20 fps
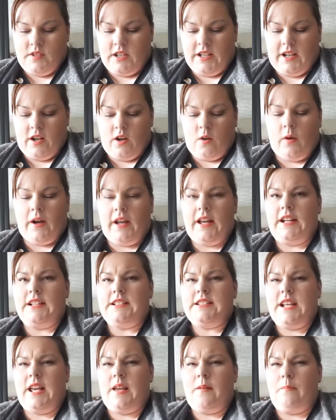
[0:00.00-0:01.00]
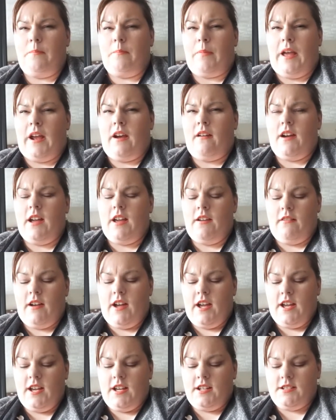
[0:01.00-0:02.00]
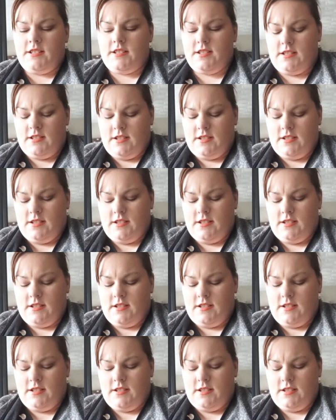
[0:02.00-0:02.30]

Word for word: like a quite a deep berry red.